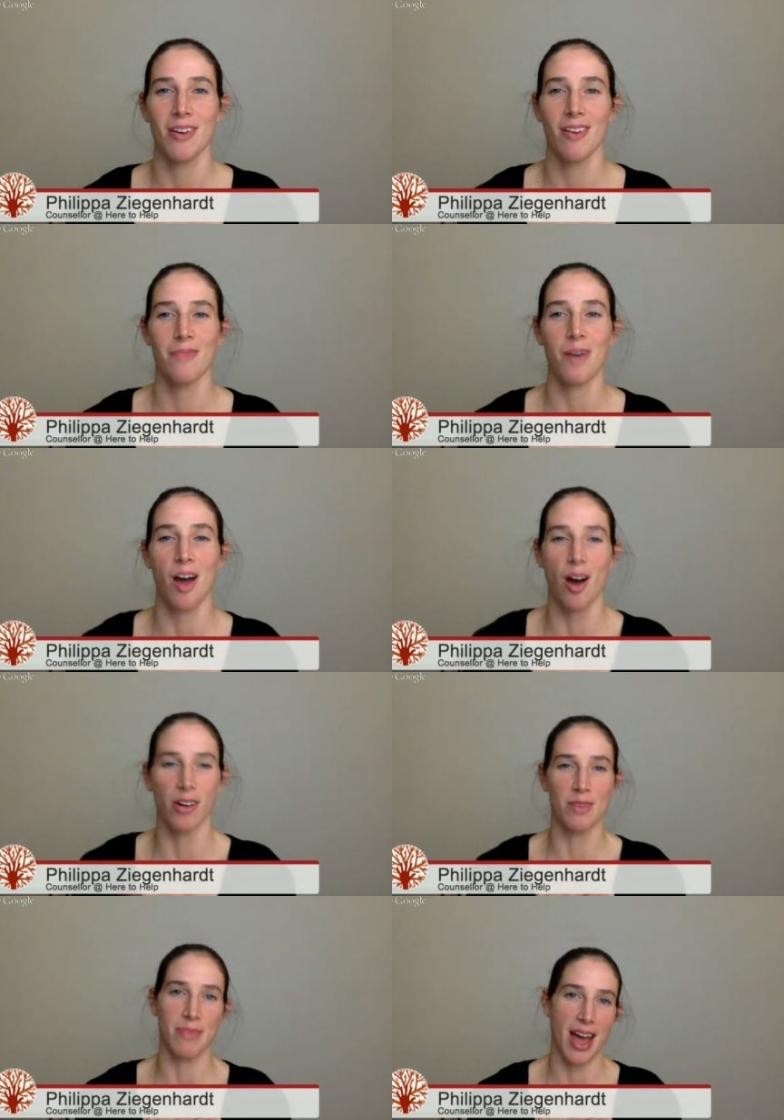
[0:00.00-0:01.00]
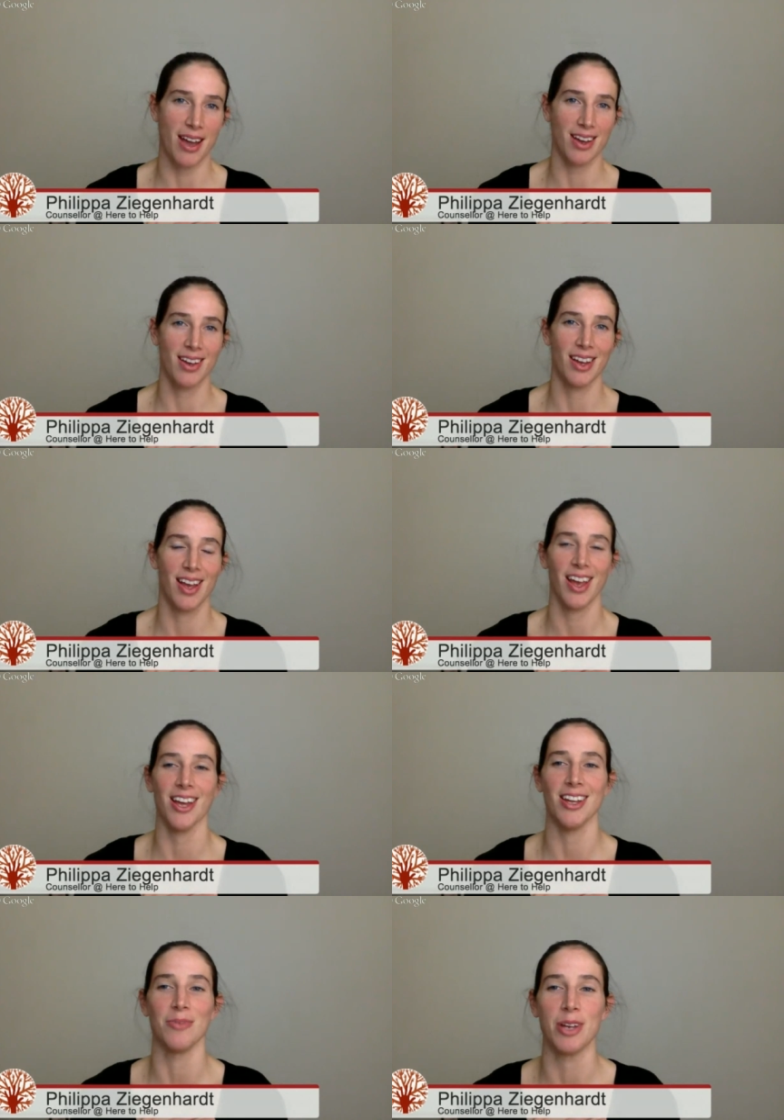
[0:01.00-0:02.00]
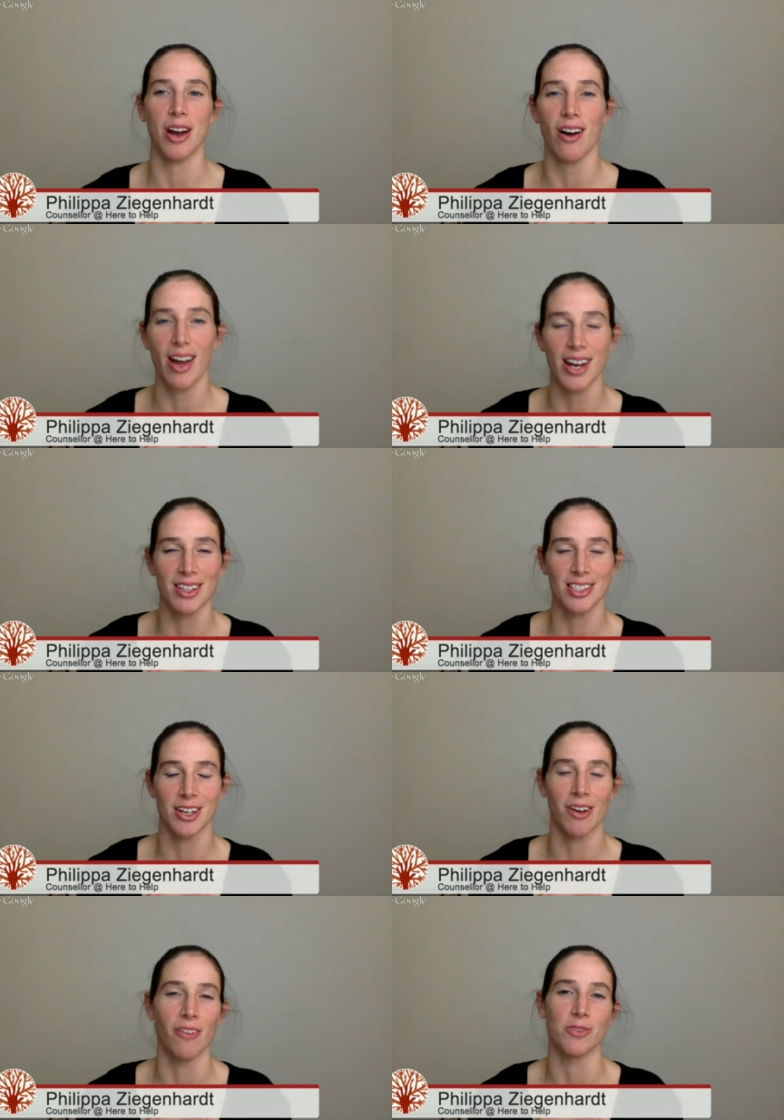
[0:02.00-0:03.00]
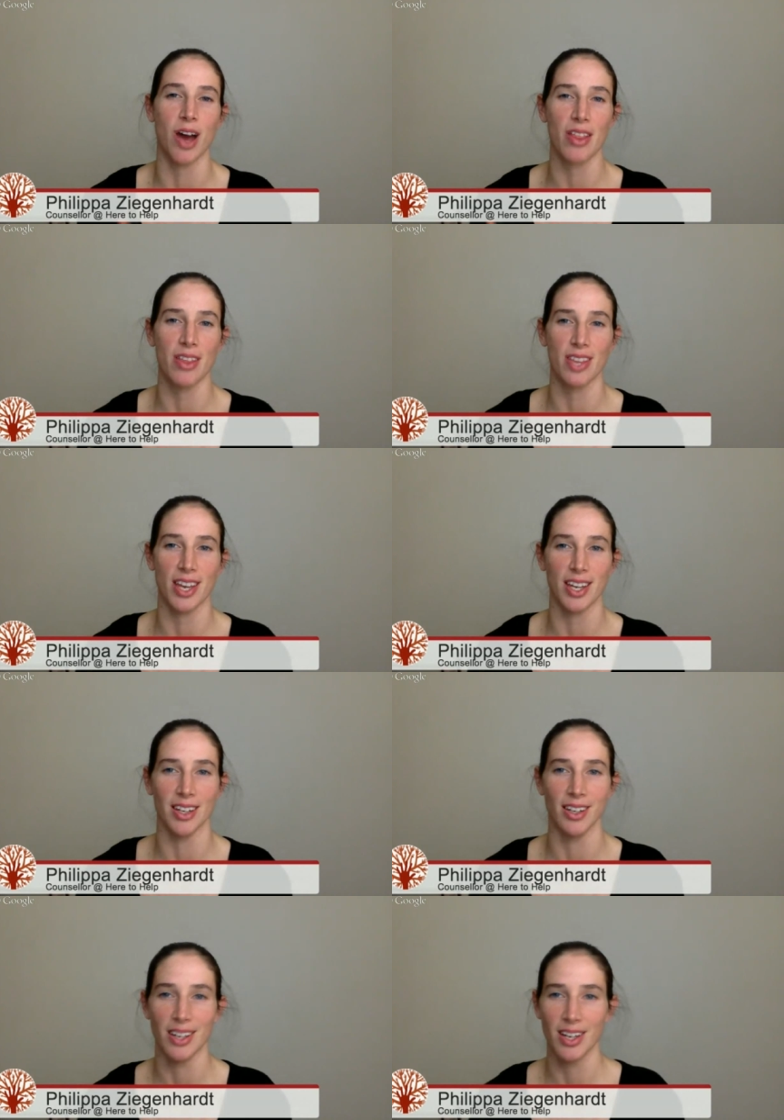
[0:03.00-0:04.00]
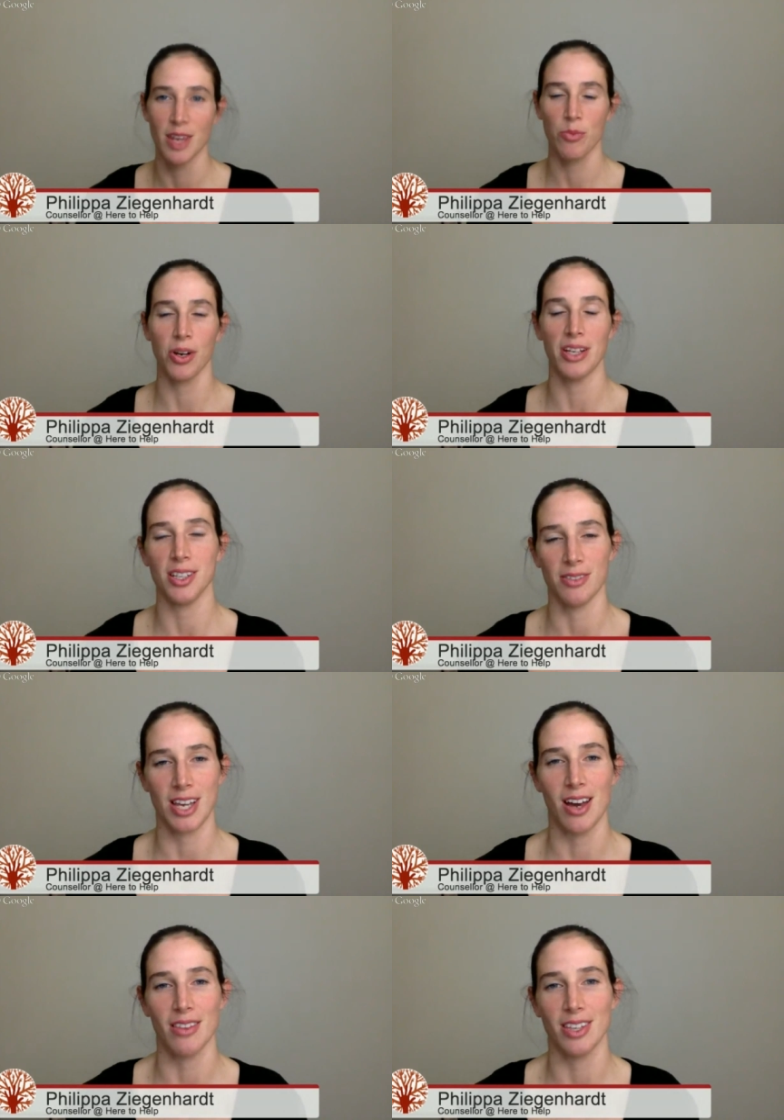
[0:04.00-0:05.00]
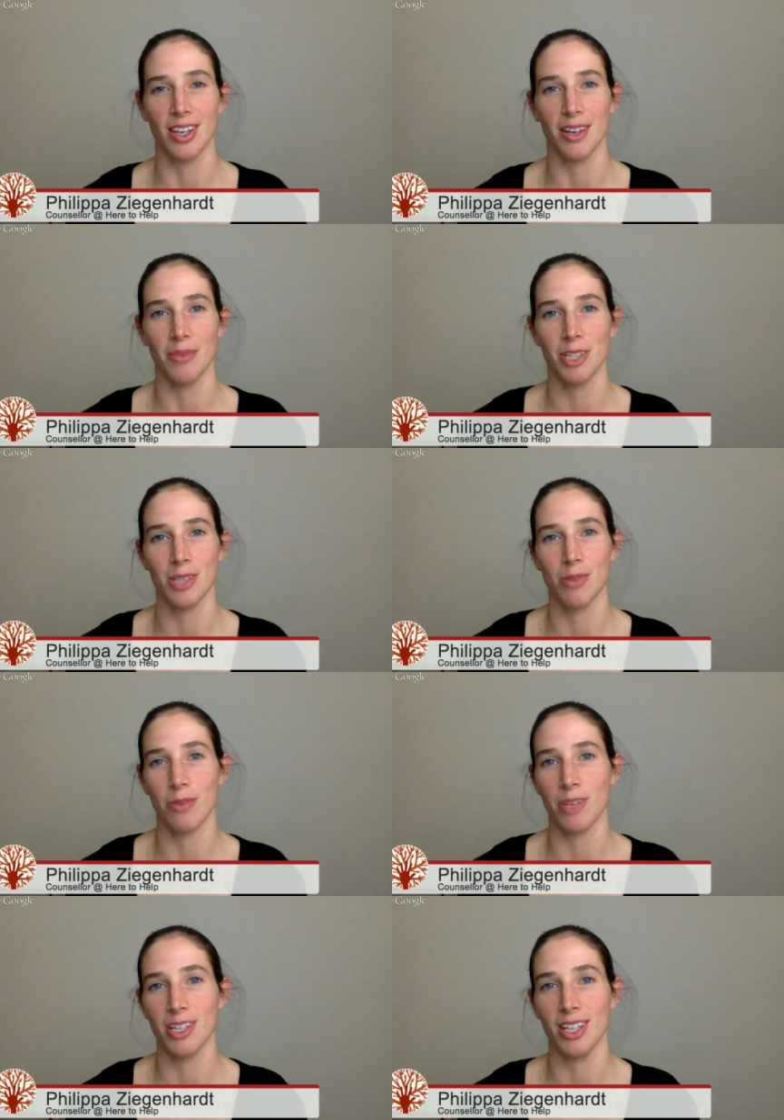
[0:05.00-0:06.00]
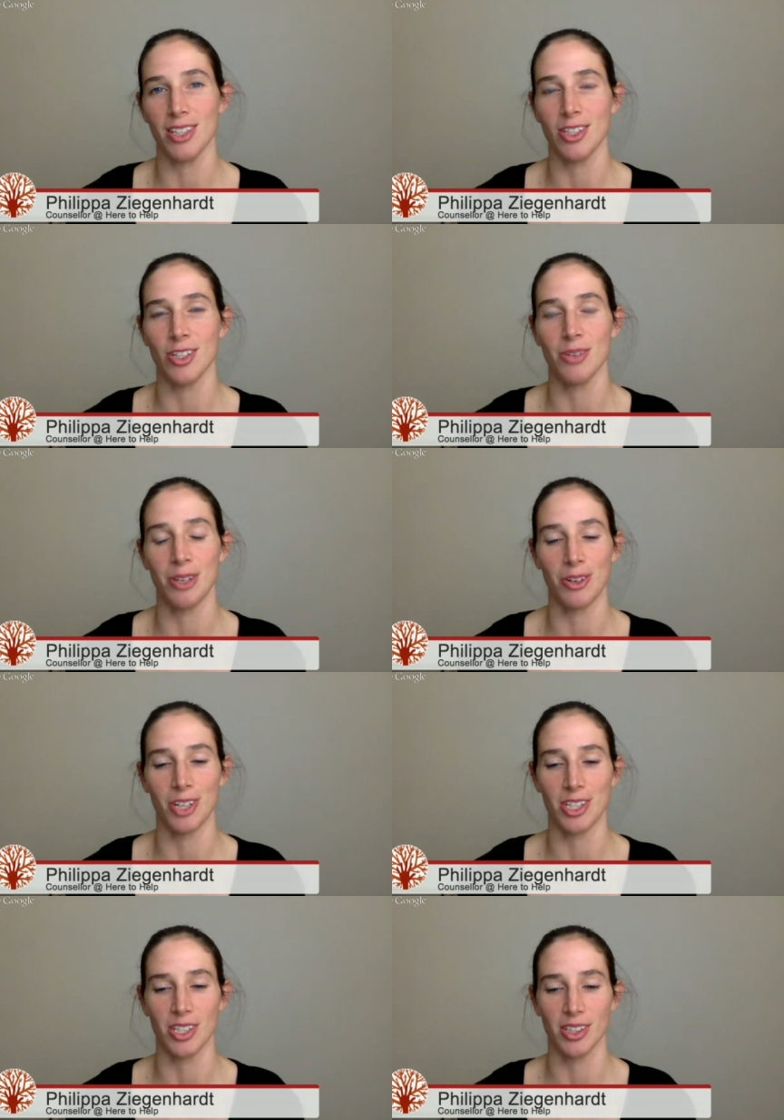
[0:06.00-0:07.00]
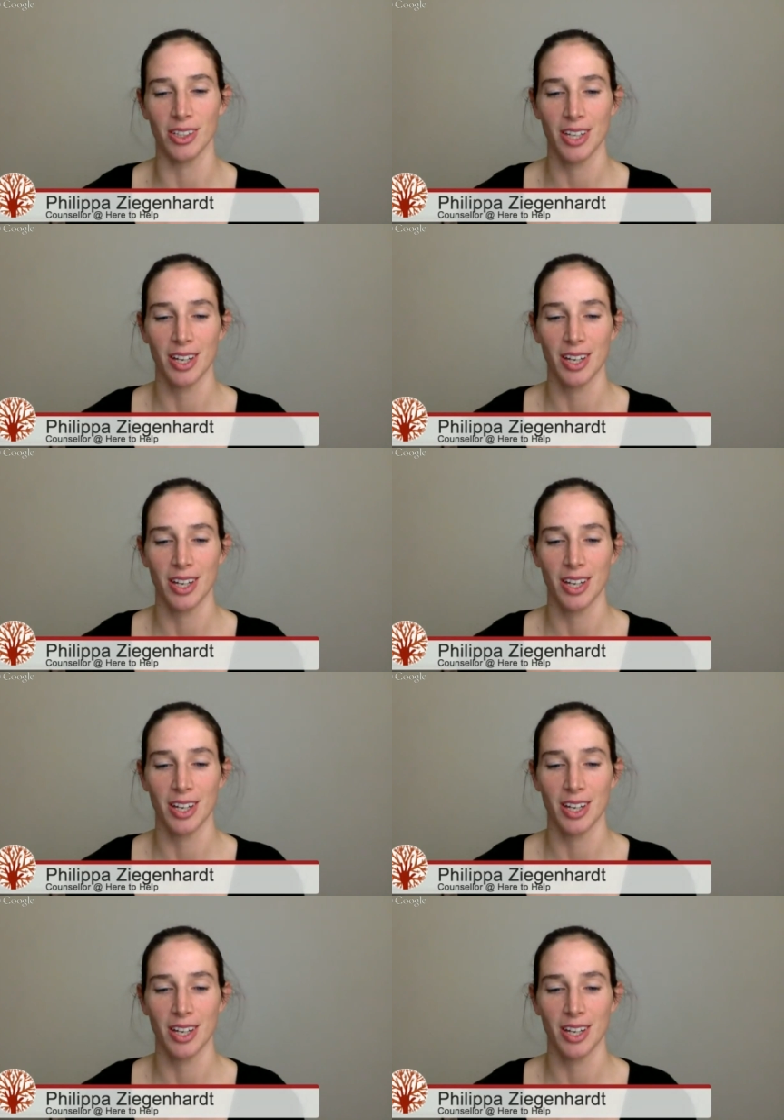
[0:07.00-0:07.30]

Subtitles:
by holding back, and we hide ourselves rather than put ourselves out there, which is what we need to do in order to